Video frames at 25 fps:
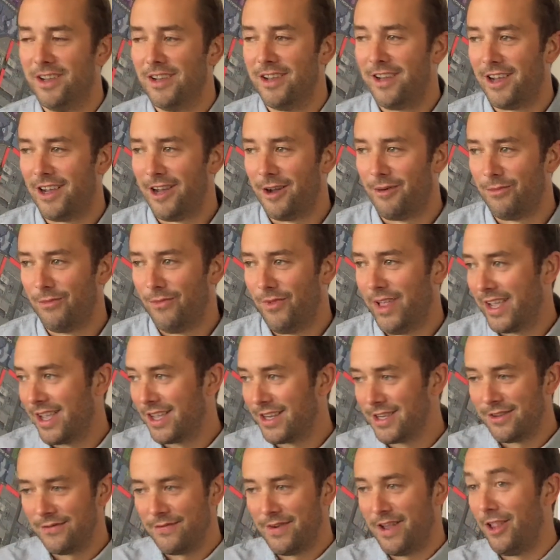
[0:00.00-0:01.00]
um, like a
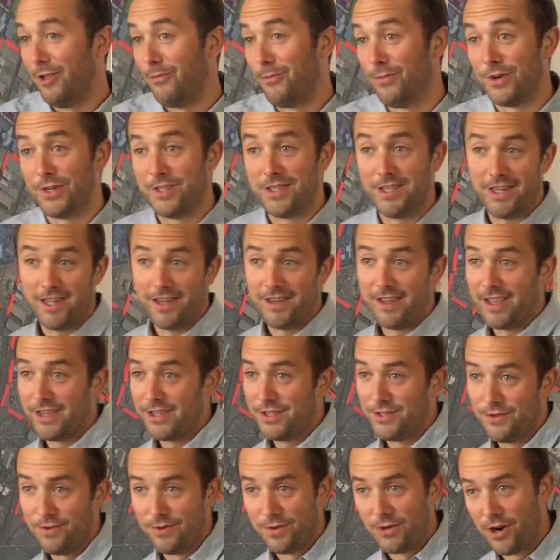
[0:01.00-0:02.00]
developer sitting next
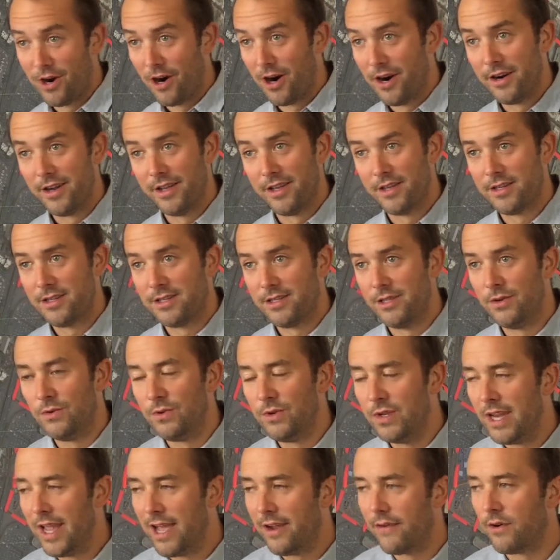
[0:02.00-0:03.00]
to an artist. You
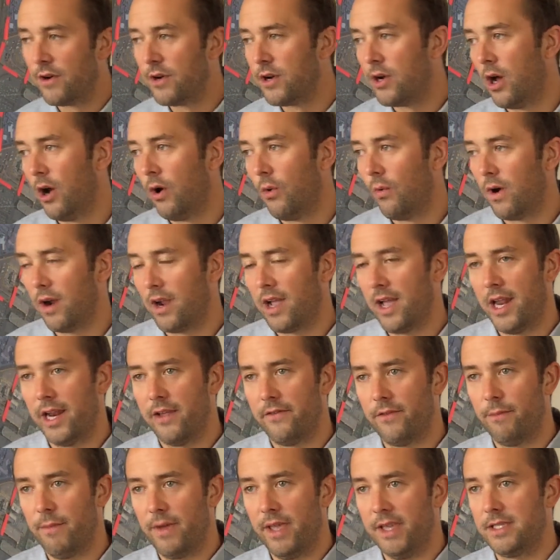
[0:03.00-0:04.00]
never know what kind
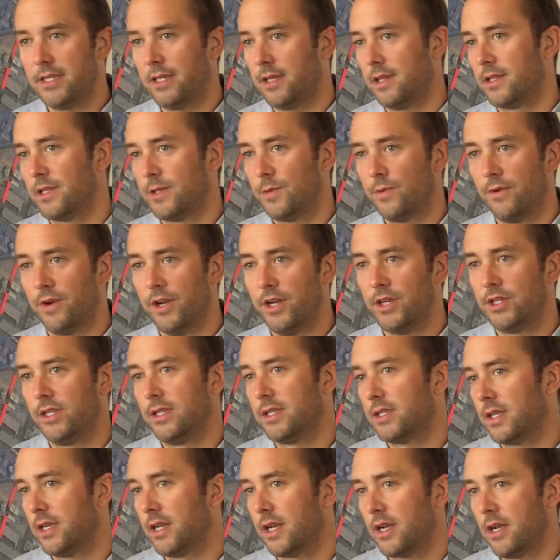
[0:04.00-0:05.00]
of amazing inspiration is
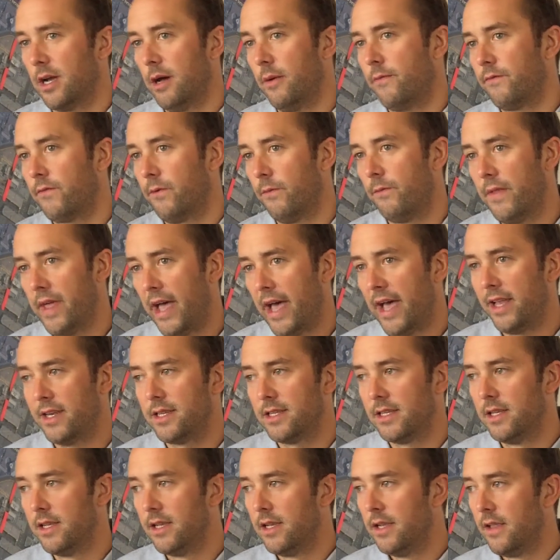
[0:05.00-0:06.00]
going to come from that
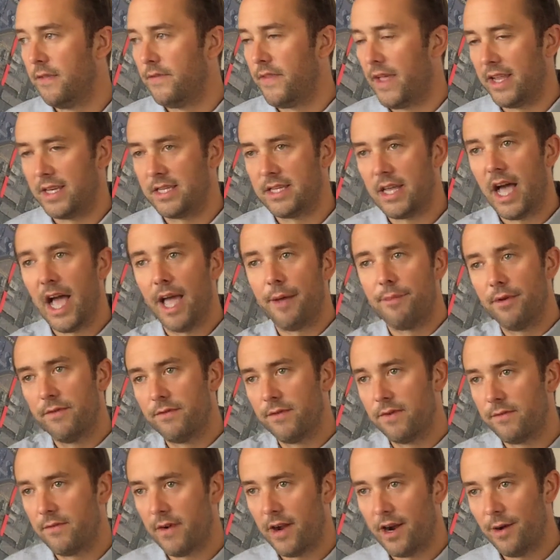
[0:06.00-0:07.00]
that type of
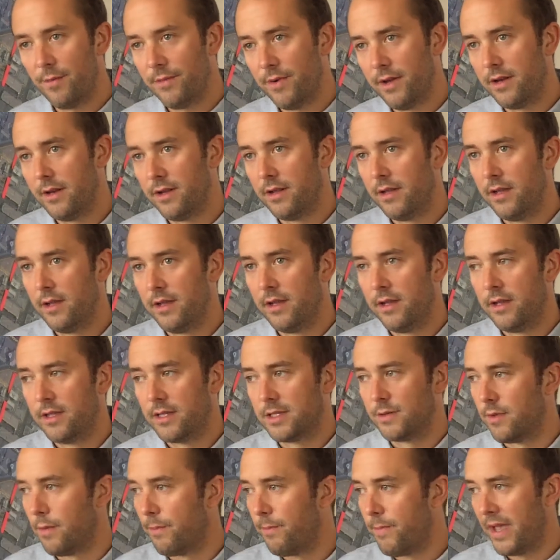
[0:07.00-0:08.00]
environment. So
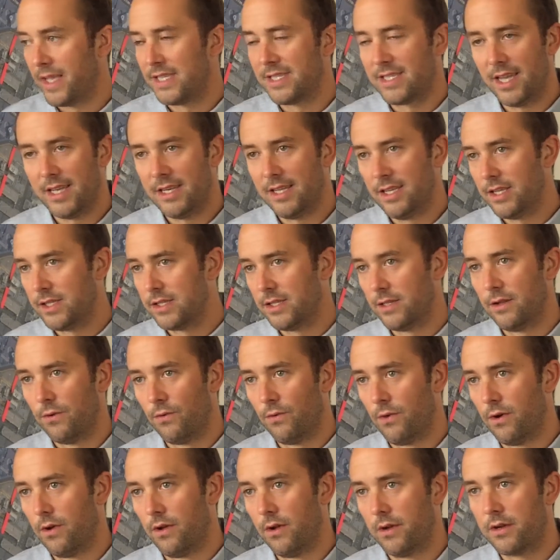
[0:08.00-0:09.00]
the best ideas in the
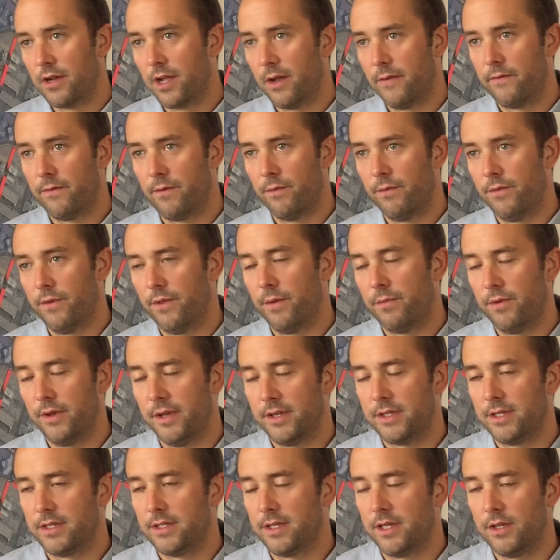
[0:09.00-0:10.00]
world come from the
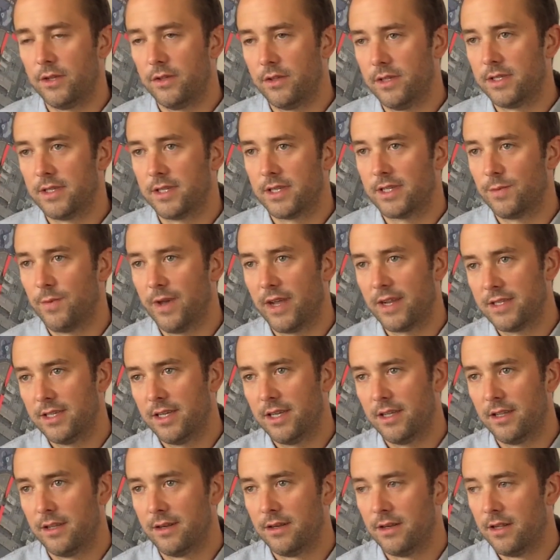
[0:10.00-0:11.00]
places that you least expected,
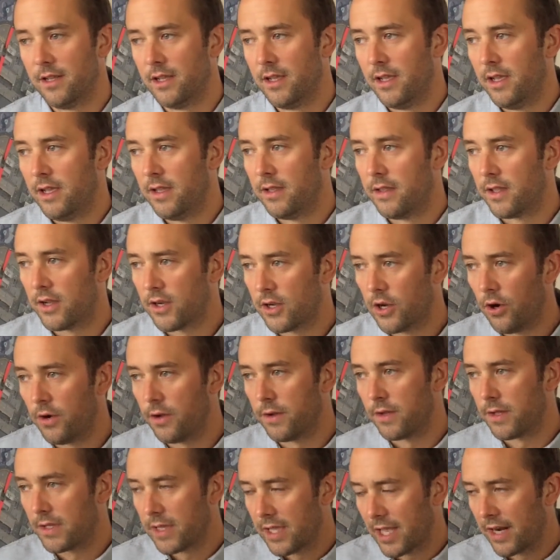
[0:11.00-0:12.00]
and the co-
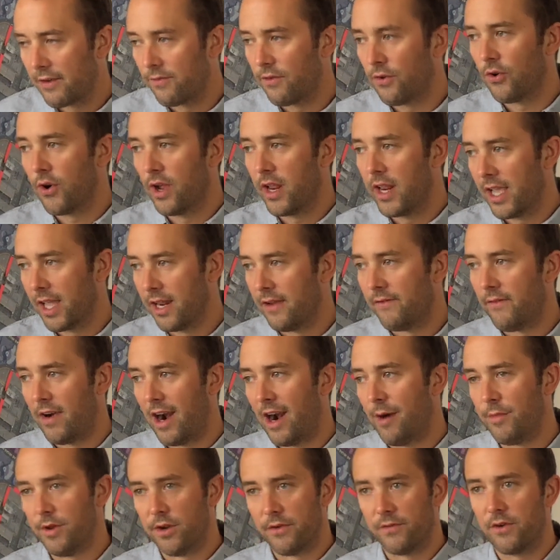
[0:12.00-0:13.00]
kind of creating an
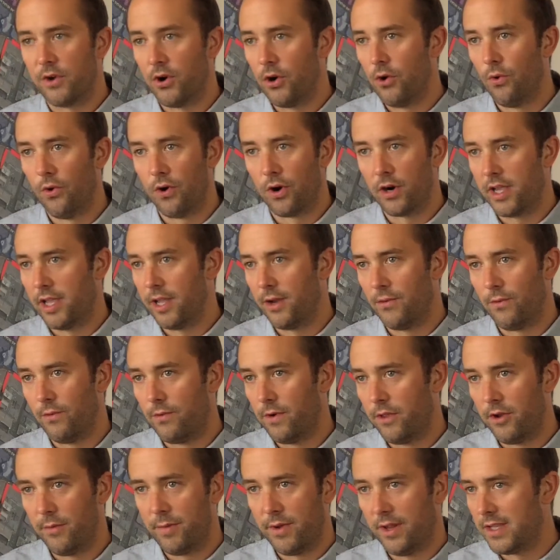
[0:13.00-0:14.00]
environment of co-working,
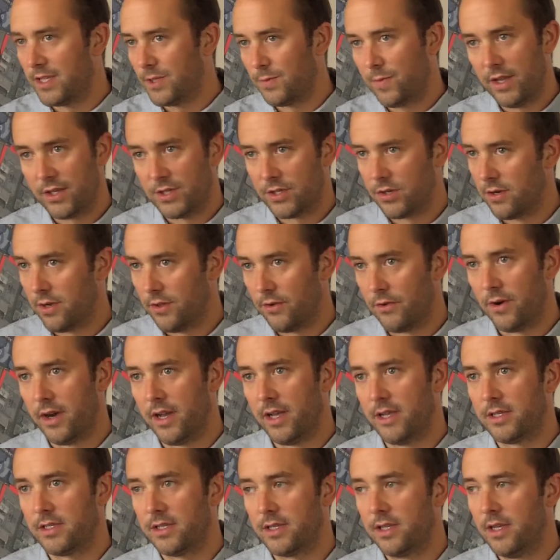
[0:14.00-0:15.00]
whether it be in a space or
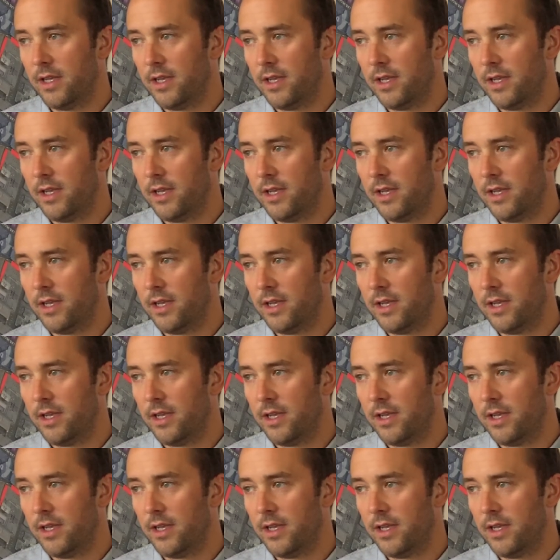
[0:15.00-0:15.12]
otherwise,